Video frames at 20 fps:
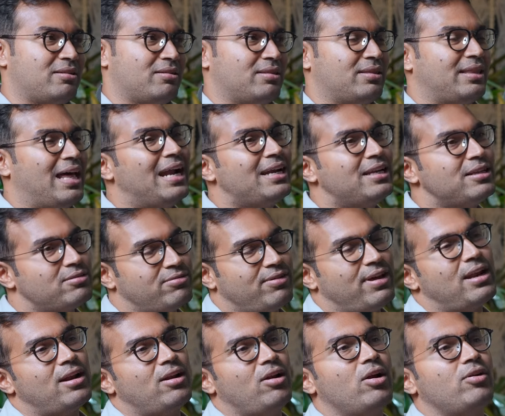That is
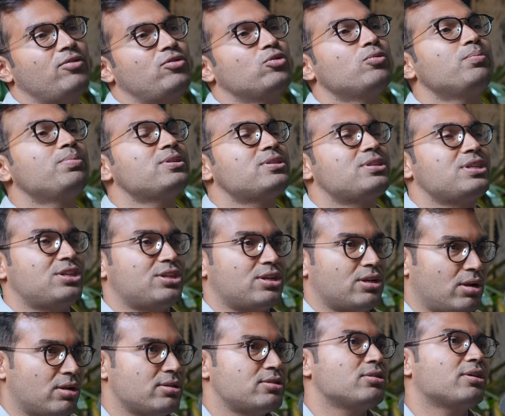where a lot of
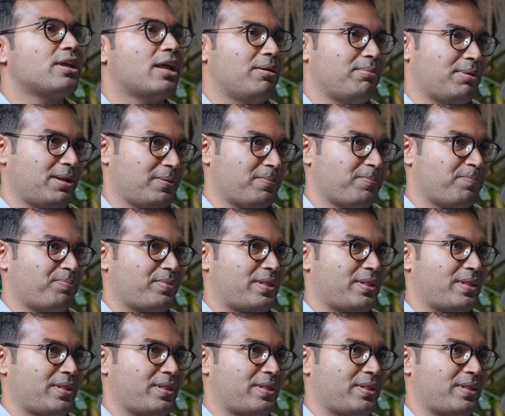superstition also came in.